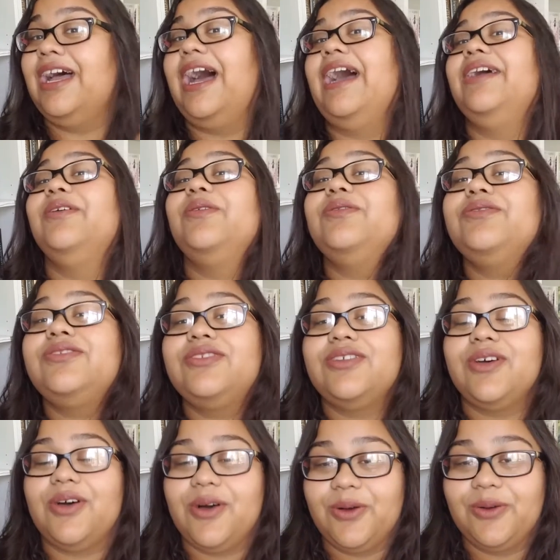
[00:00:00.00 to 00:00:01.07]
I
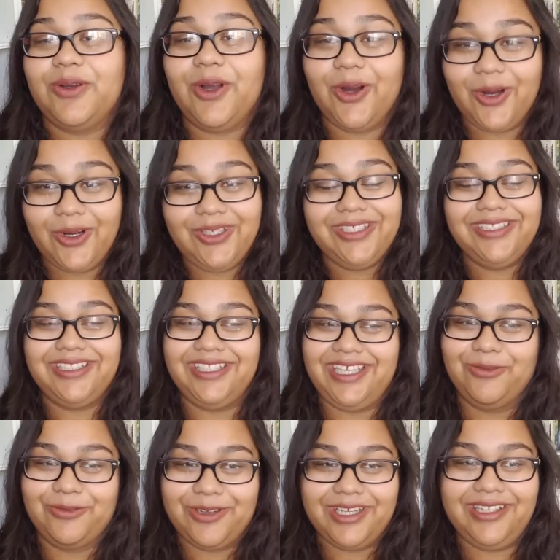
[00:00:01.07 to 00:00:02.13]
also
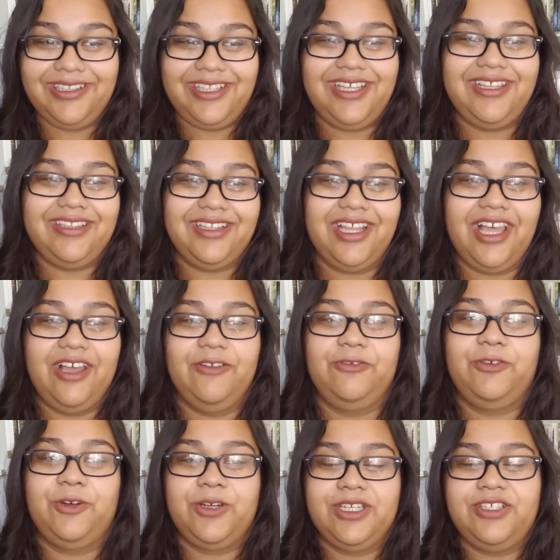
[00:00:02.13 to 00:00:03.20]
currently really
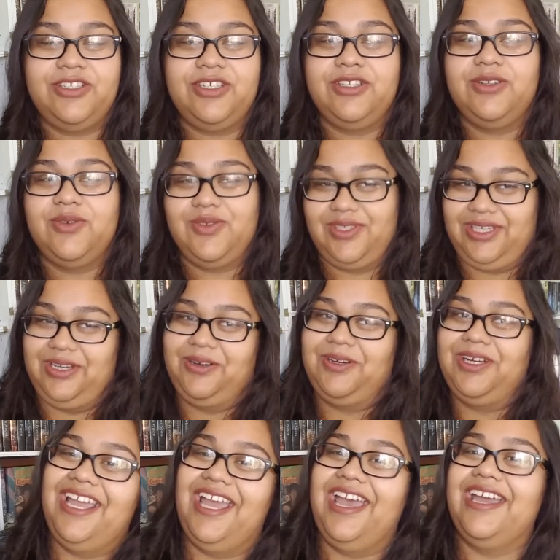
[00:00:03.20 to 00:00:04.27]
love Christian
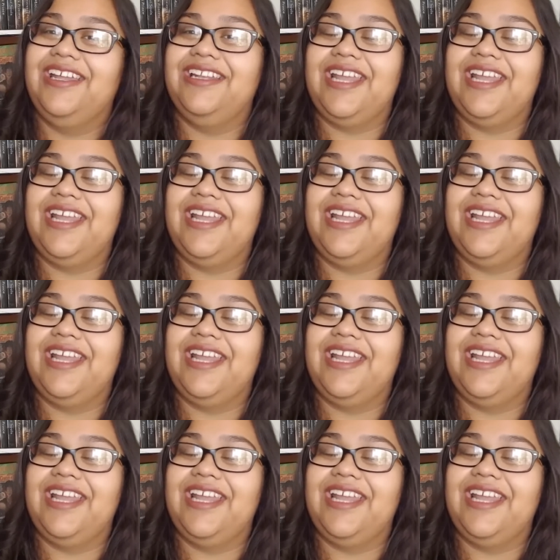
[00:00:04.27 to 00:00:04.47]
Ozera and